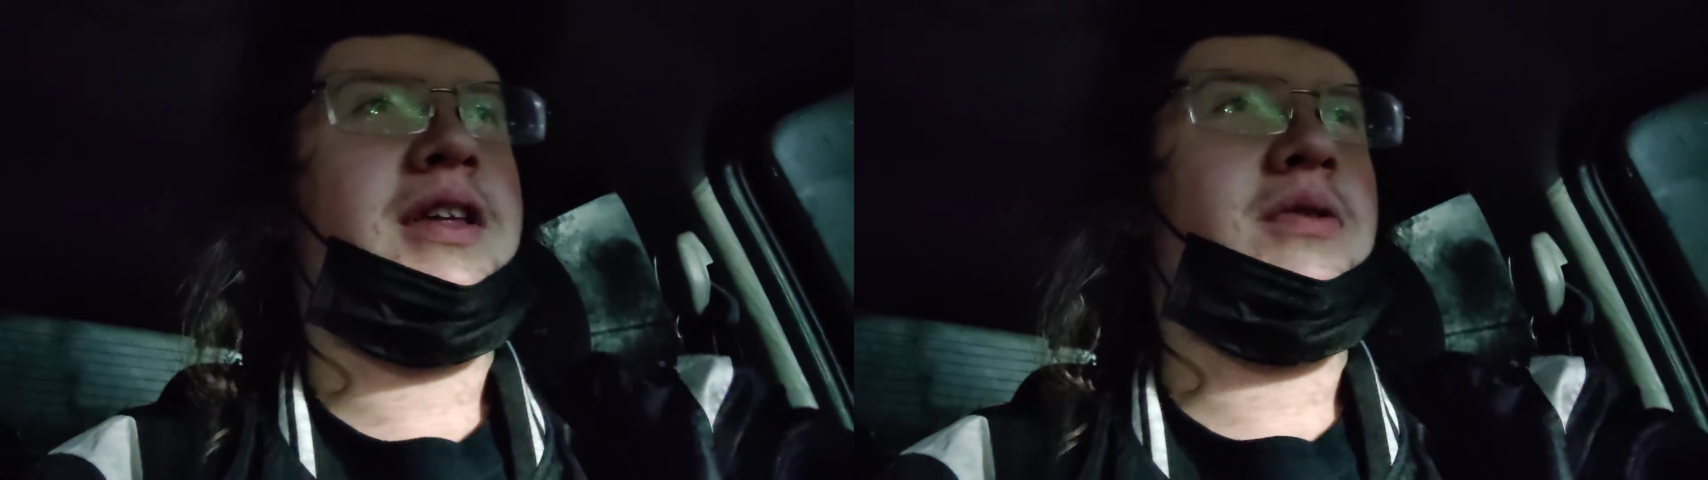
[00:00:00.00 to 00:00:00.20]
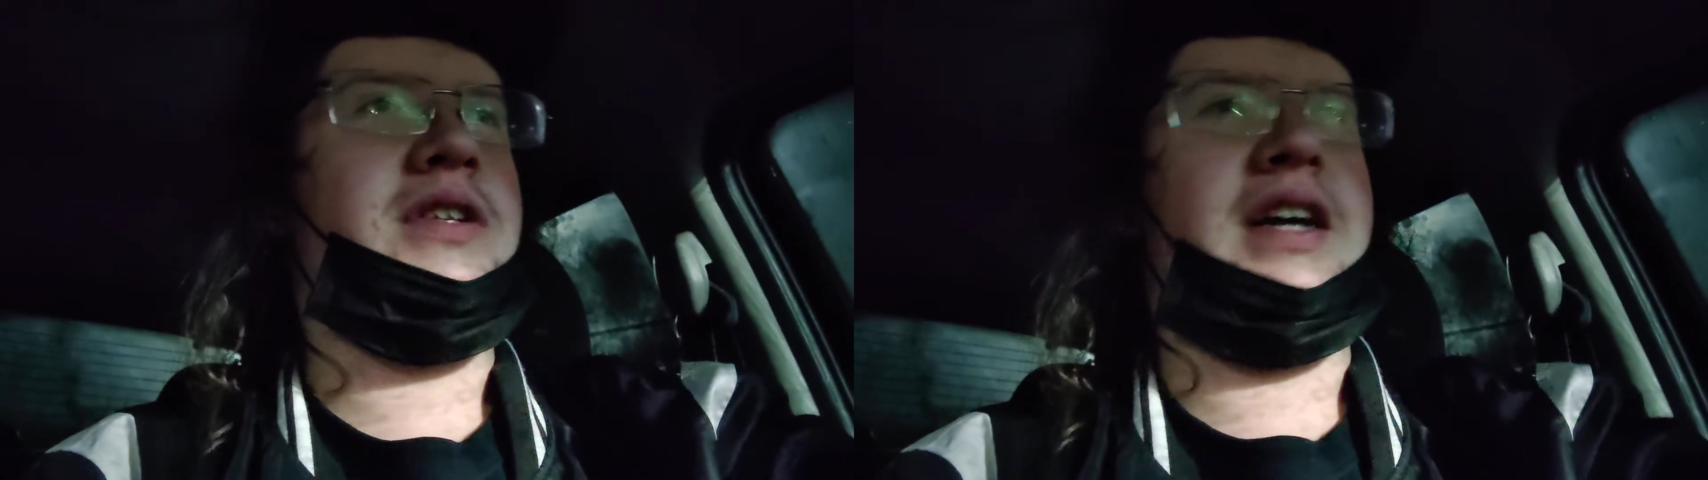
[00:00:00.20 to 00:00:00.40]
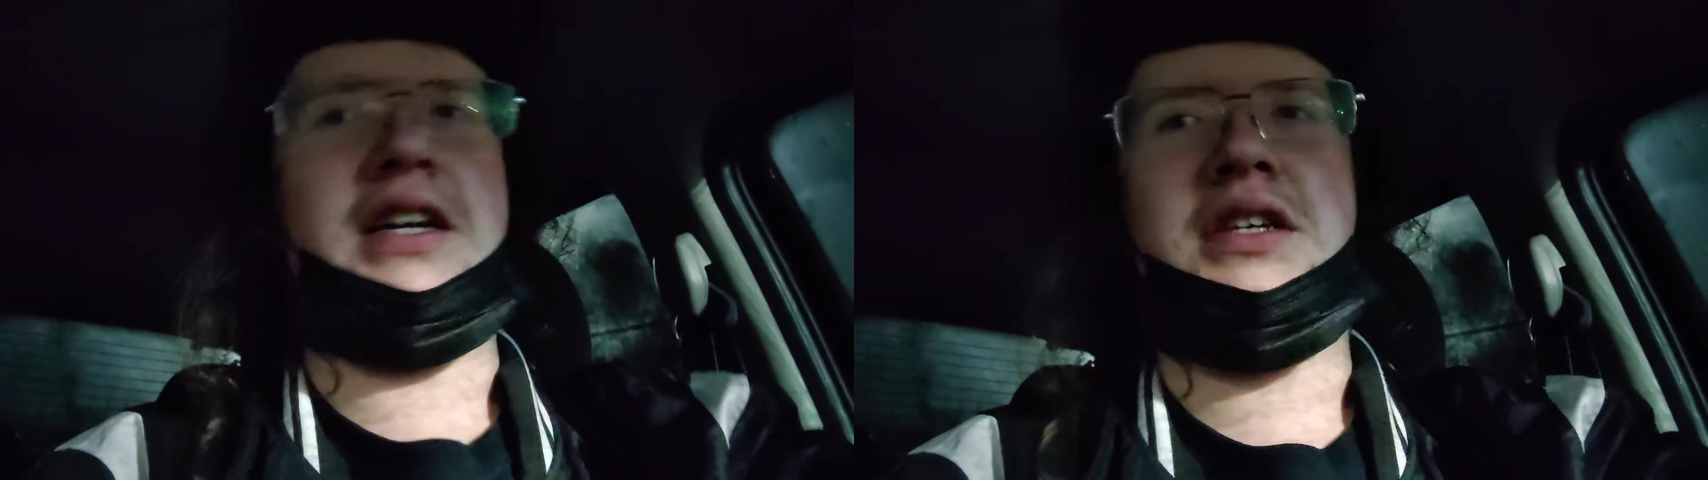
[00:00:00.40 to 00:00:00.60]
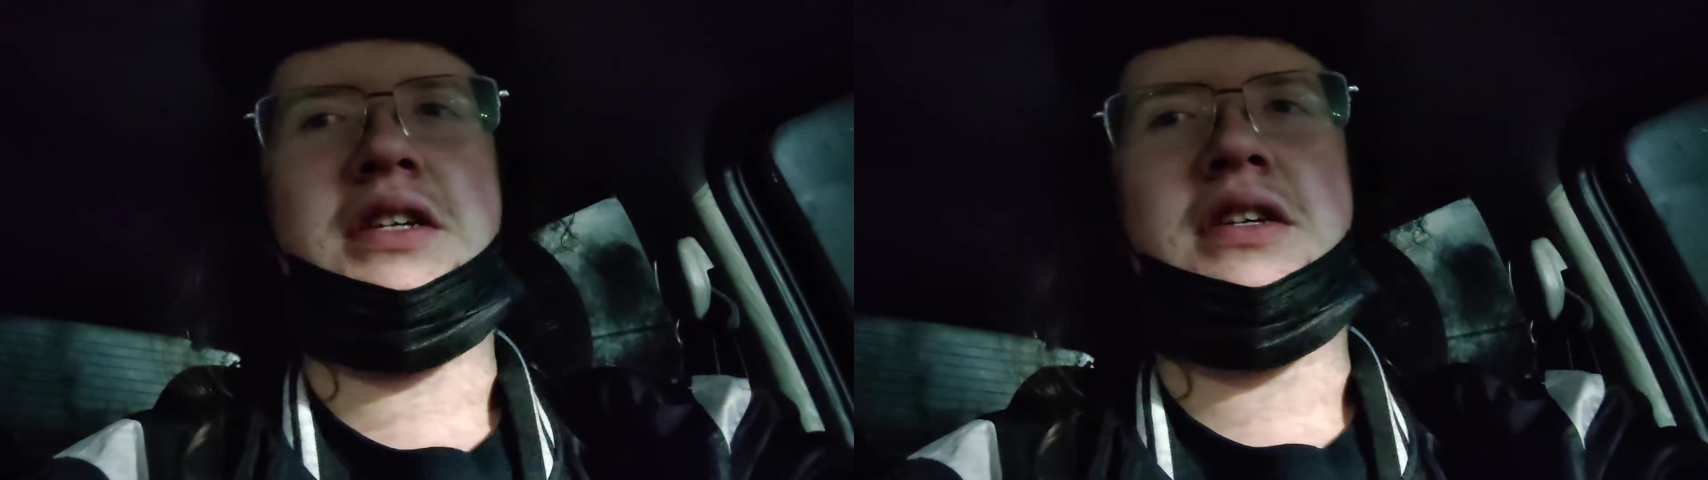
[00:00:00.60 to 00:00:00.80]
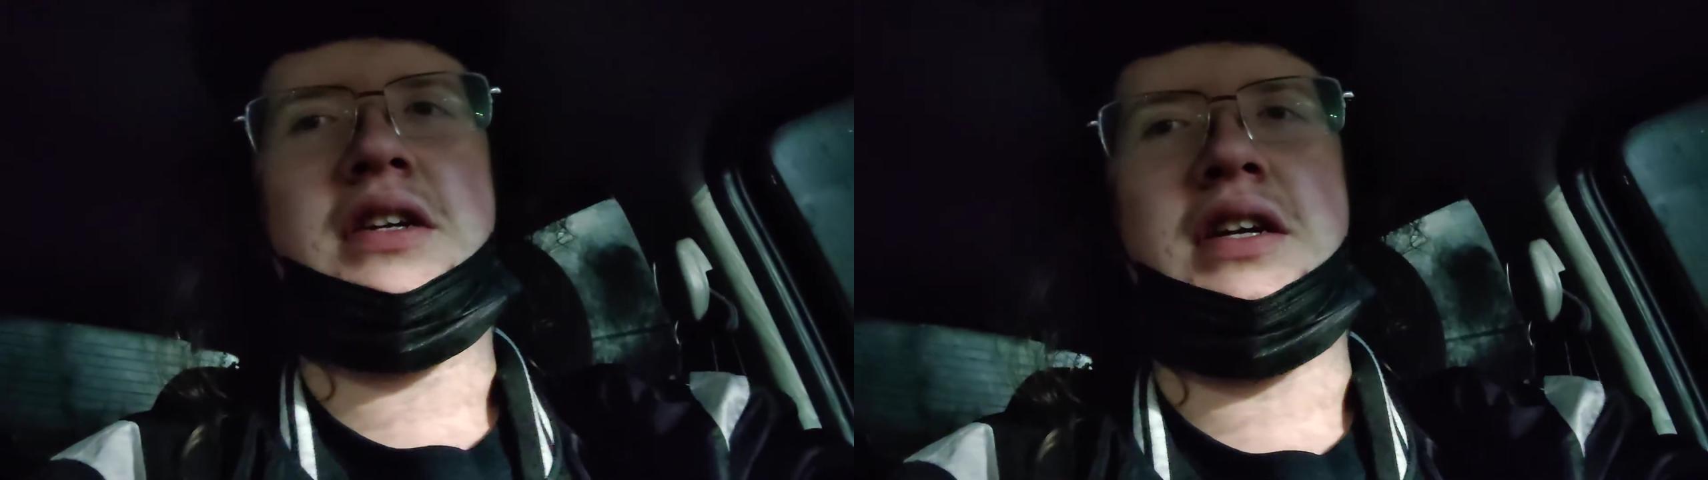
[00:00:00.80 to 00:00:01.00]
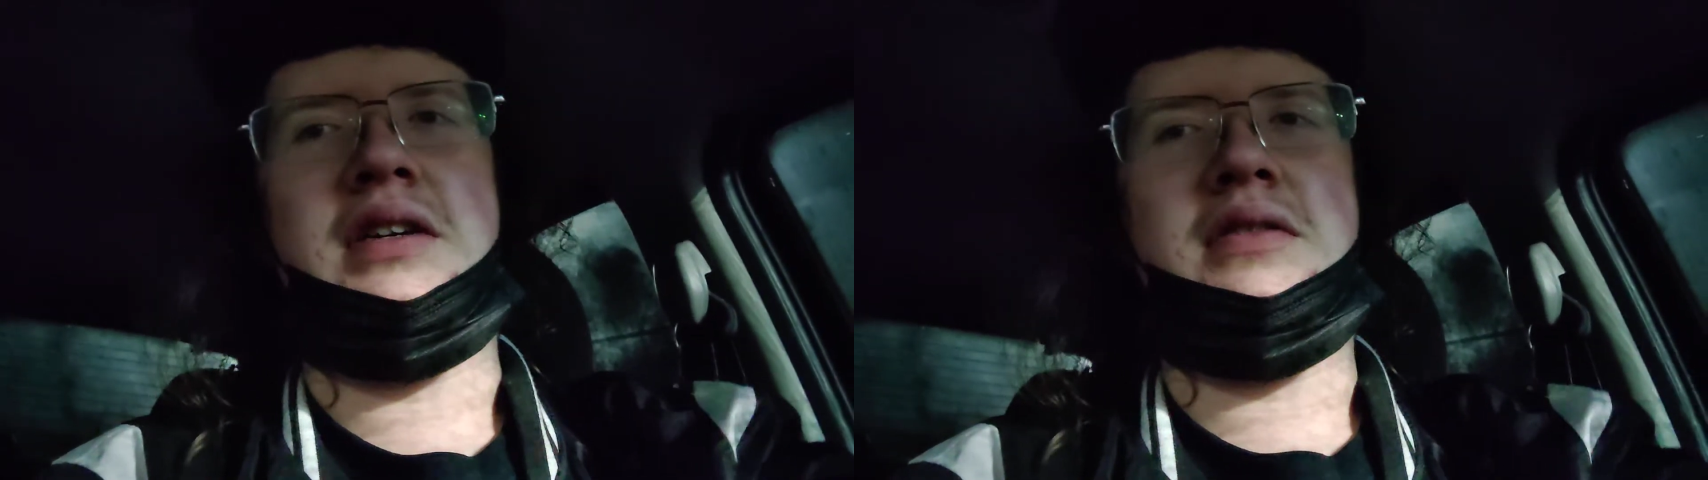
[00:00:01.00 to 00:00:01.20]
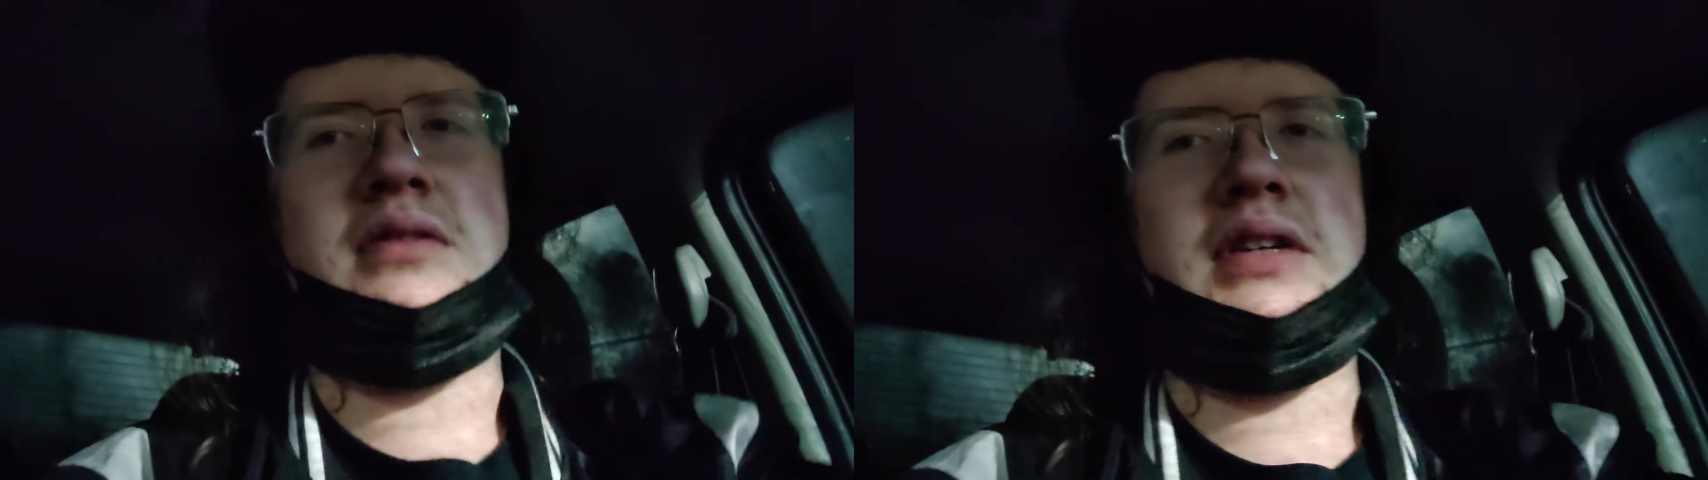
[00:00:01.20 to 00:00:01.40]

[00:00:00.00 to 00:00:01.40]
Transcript: that was nice, you know.